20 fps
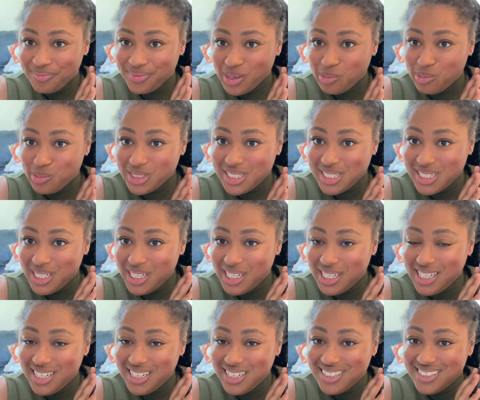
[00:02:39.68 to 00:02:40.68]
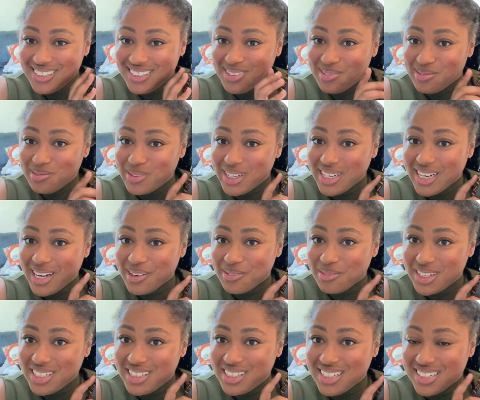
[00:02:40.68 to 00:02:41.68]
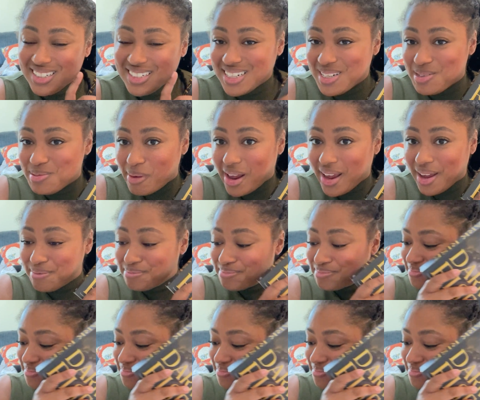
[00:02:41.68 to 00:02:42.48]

we'll see when I read this in May.